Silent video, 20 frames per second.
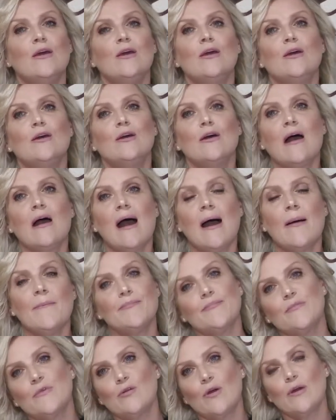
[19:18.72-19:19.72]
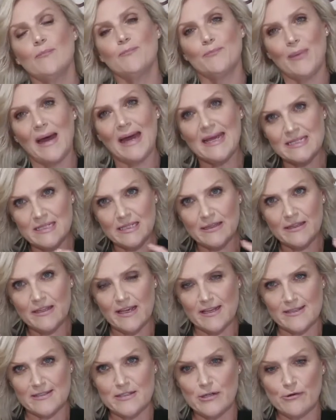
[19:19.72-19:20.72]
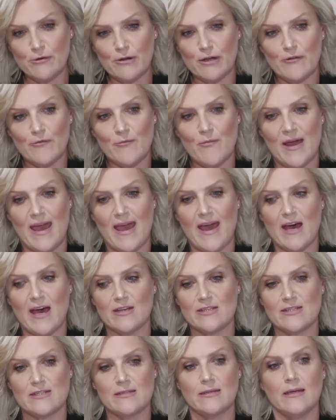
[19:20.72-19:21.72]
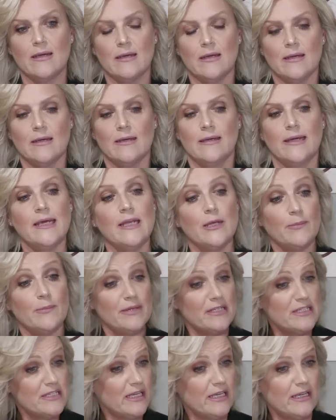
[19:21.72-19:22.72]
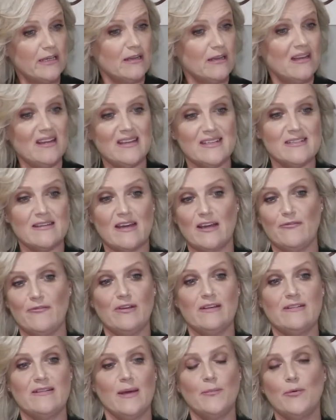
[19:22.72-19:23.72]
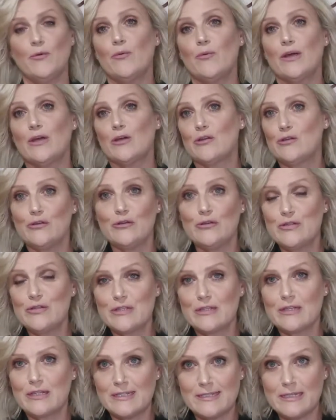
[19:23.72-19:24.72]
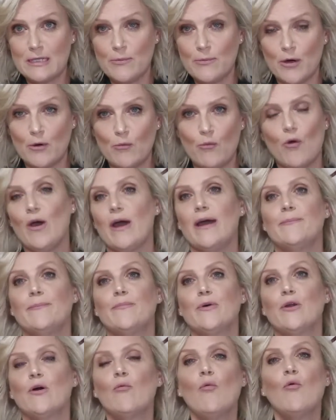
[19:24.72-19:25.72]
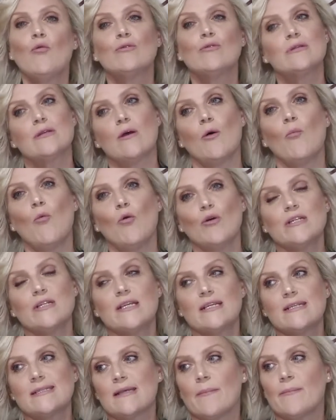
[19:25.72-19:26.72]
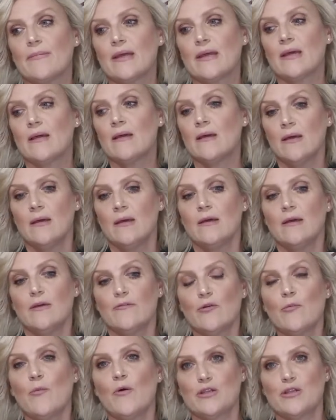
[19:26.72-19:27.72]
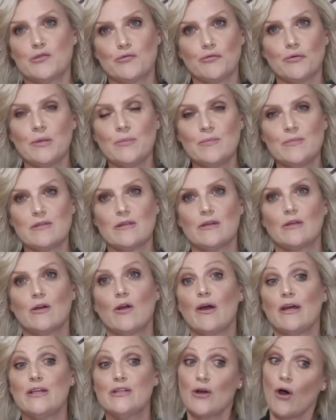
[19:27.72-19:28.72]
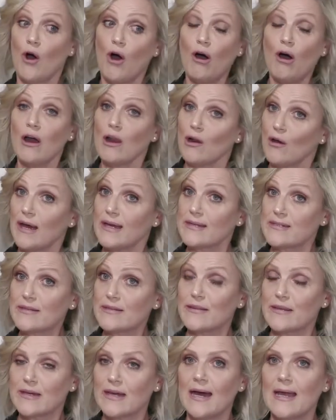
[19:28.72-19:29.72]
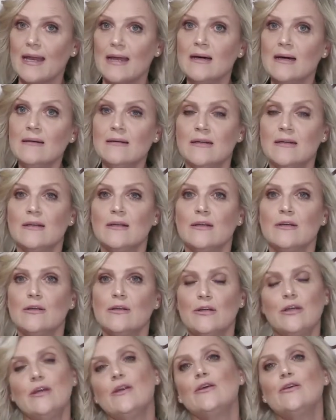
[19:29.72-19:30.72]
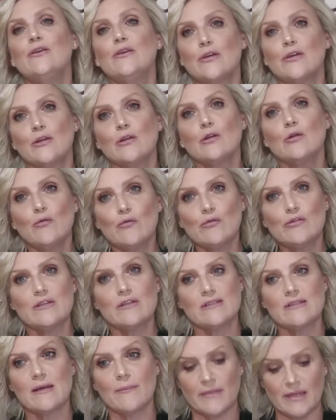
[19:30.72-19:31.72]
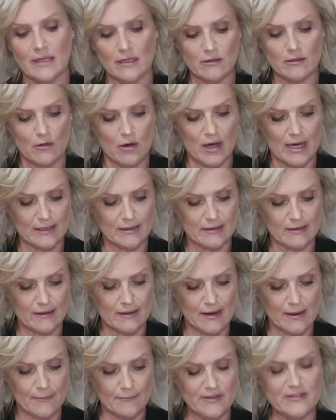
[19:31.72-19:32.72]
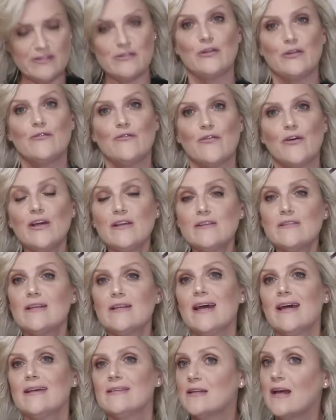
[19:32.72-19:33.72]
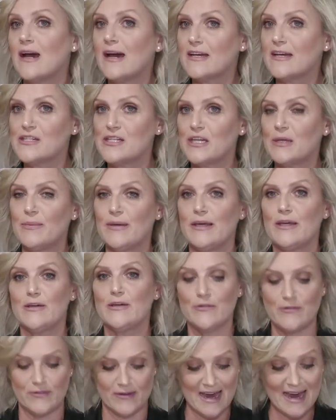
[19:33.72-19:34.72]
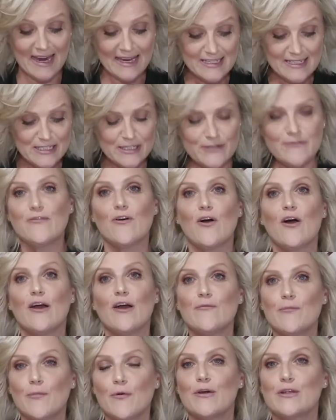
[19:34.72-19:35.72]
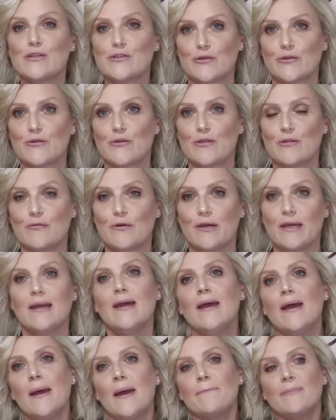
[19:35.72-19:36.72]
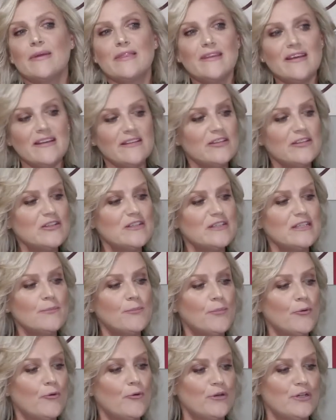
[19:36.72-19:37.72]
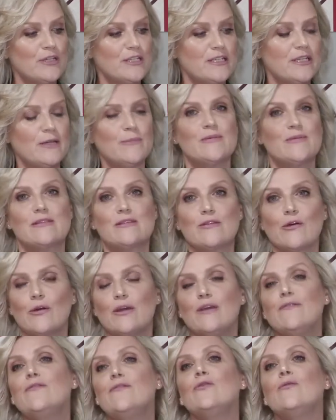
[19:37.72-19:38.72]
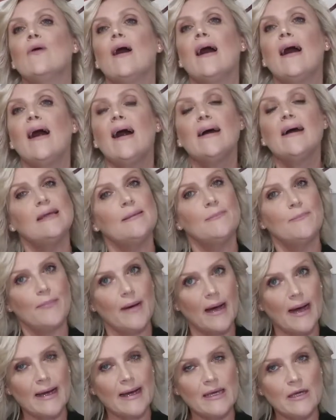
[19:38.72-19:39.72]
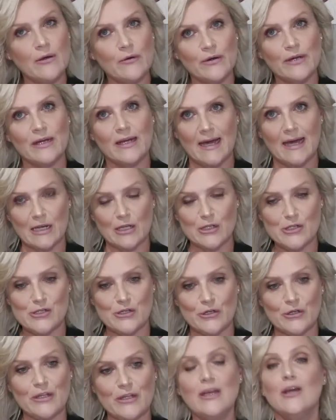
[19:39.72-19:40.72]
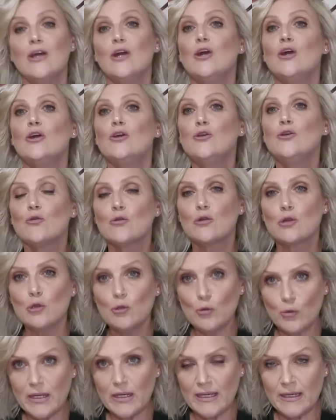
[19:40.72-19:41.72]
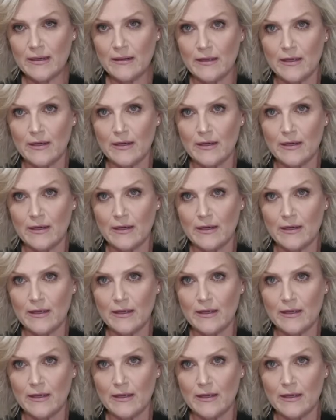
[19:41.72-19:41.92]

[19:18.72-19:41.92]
painting the exterior of my house in a particular, let's say for example, we could use Gazebo White, but I'm wanting something for my trims that are going to highlight the colour. You can look to something like Miss Universe. It has an RGB of 85.23. But these are just important tips. So if you are embarking on a colour journey, you're looking